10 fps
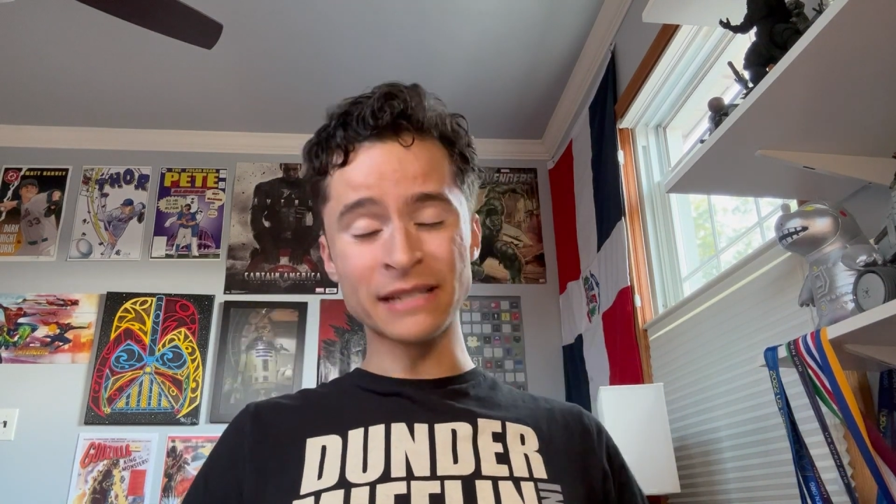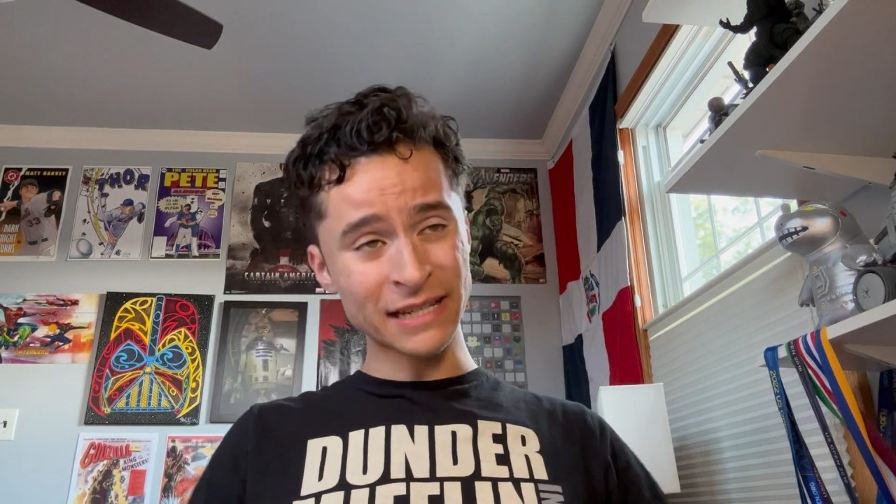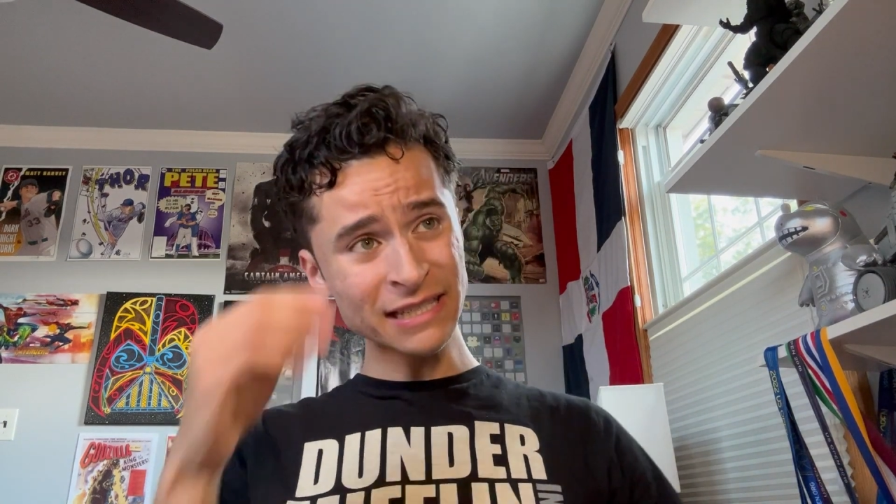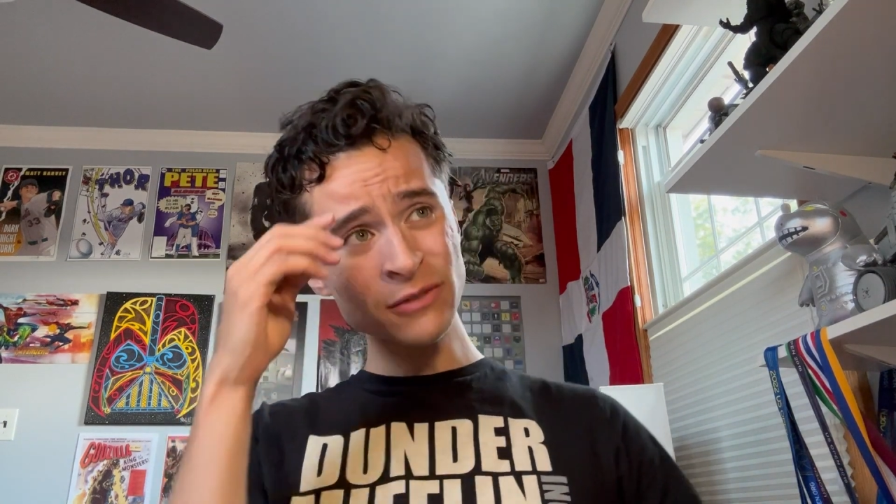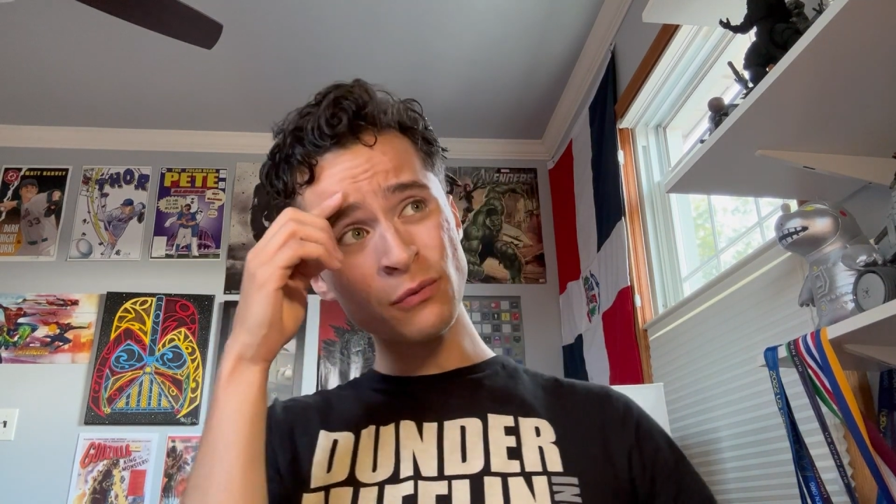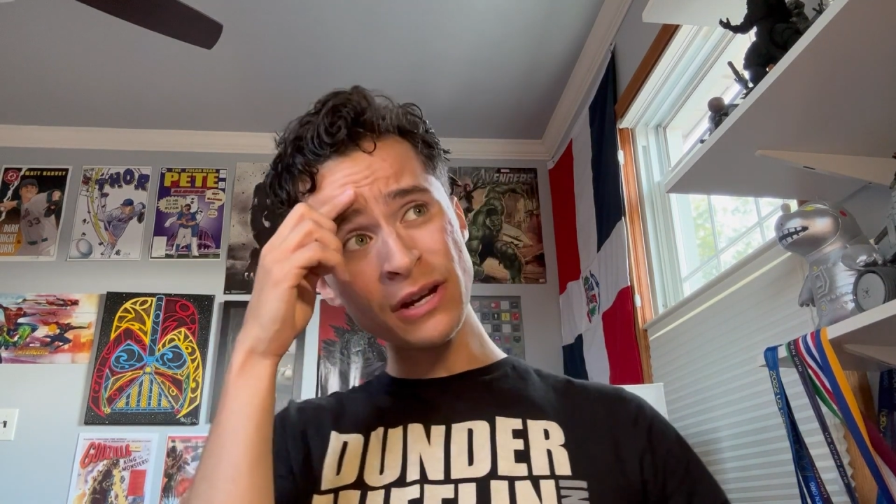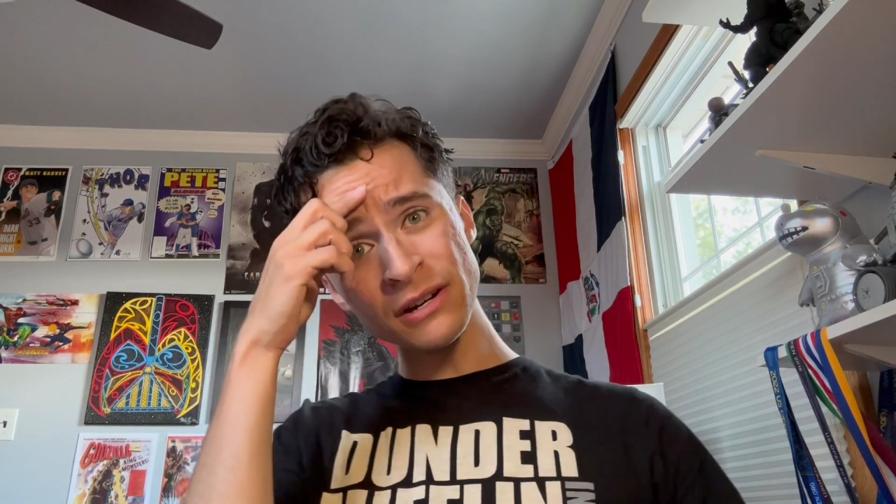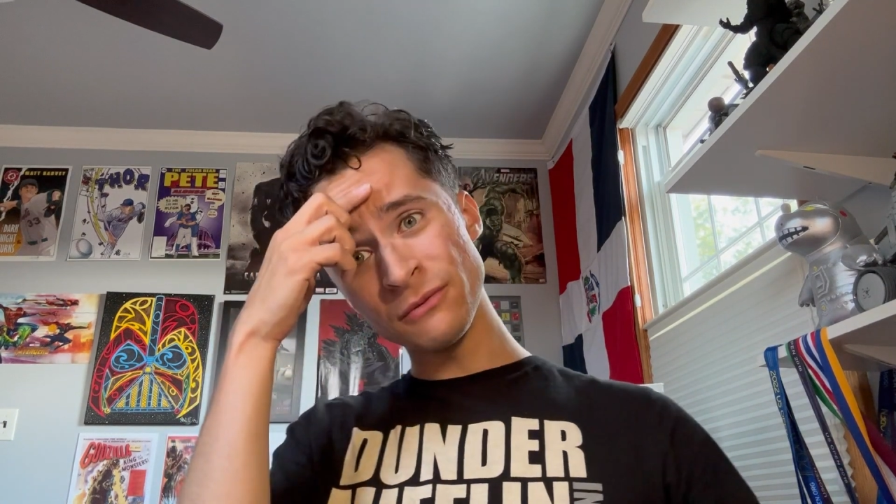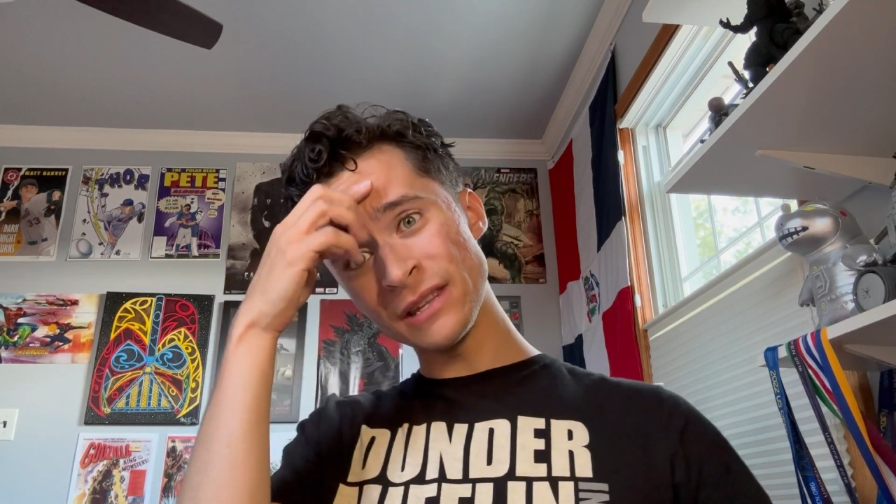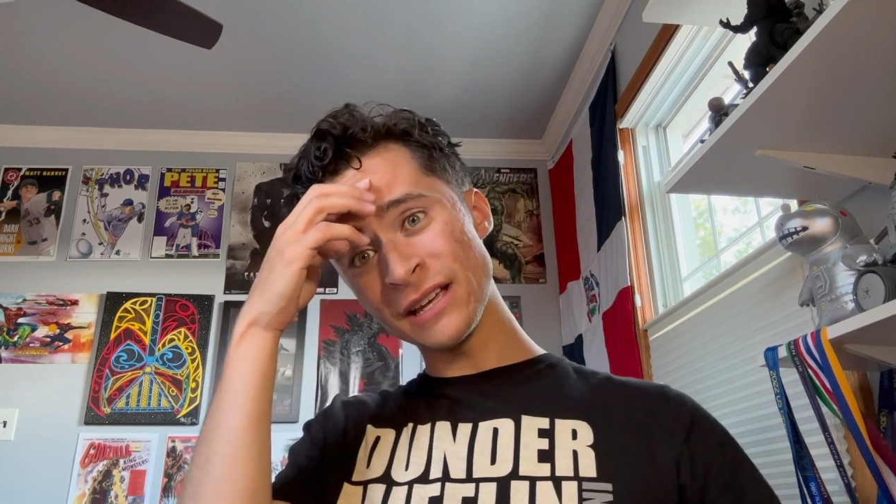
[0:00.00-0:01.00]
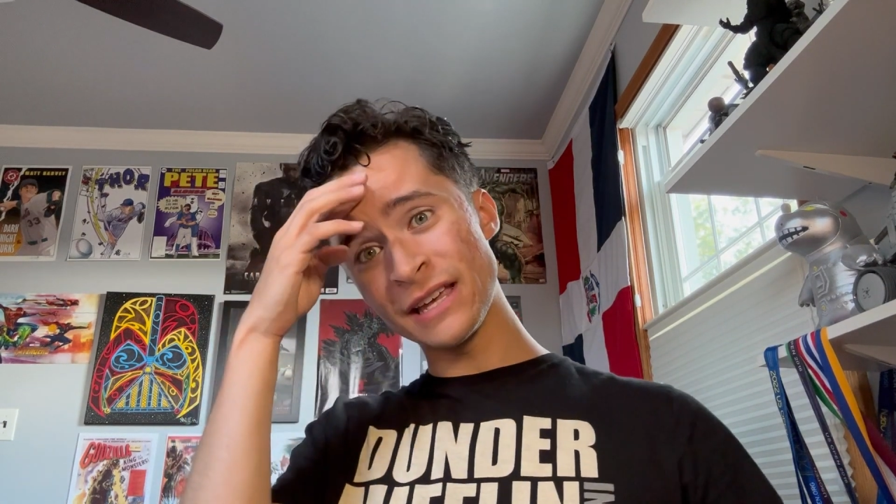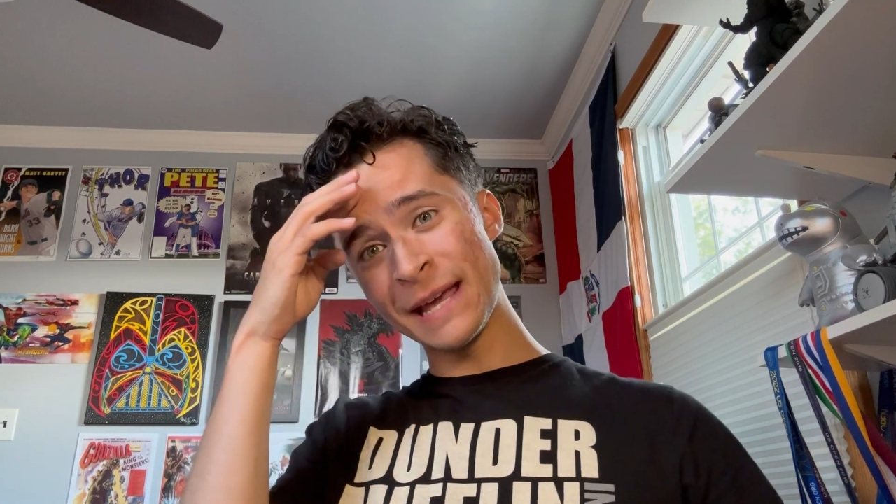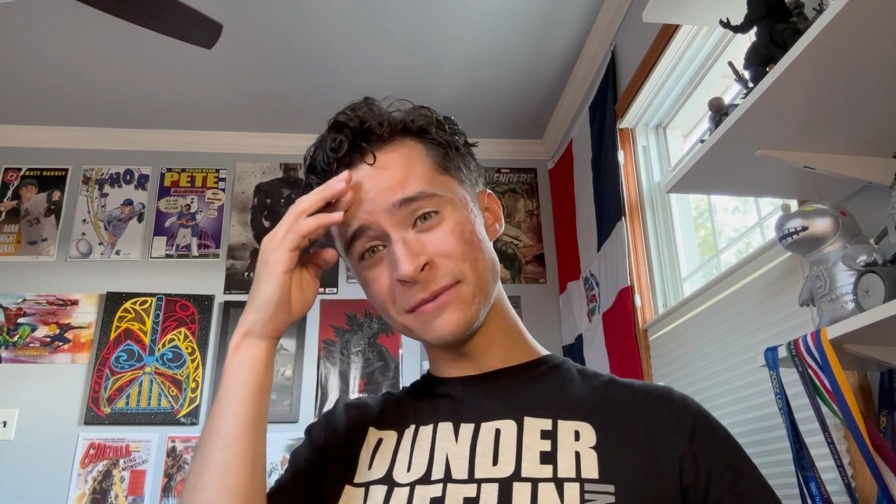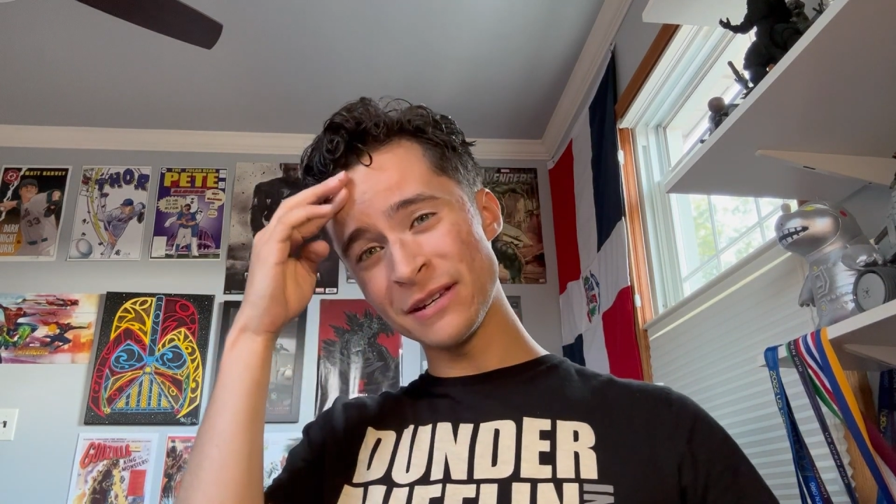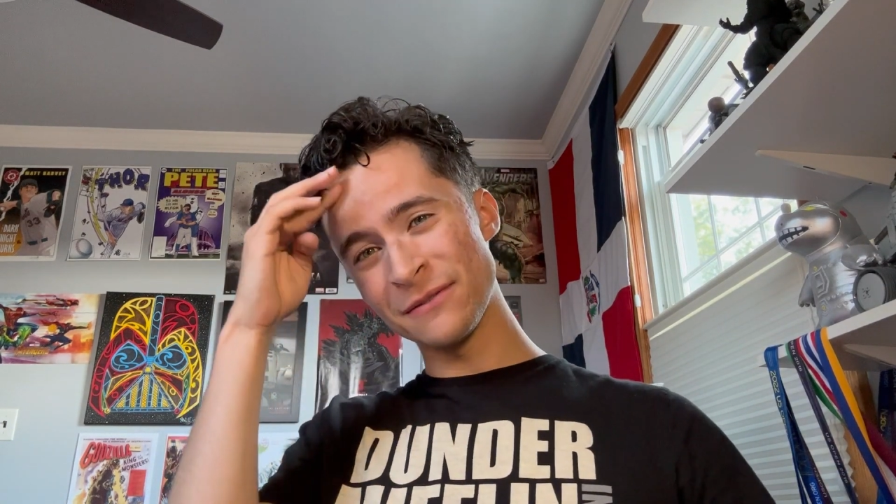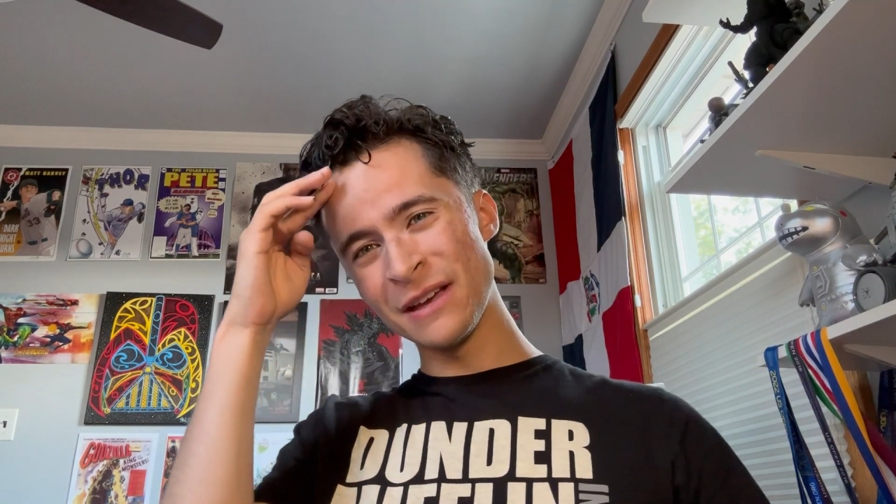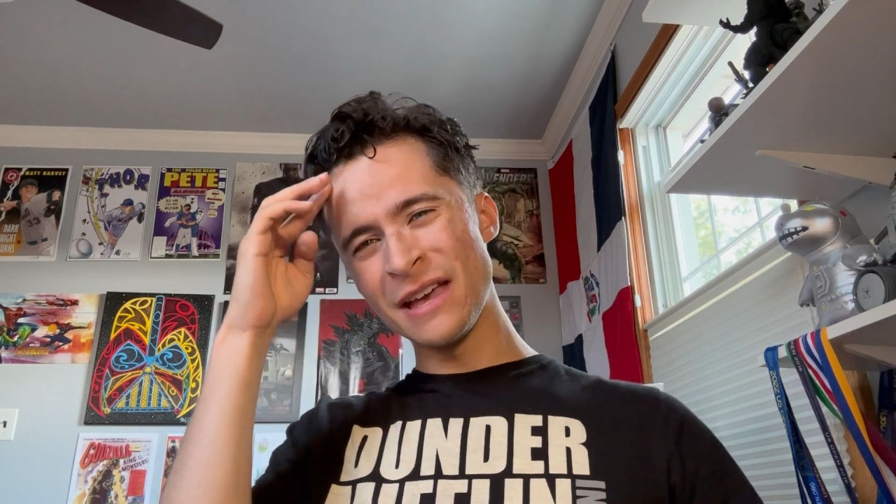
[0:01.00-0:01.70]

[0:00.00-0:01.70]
I guess it's weird when like games have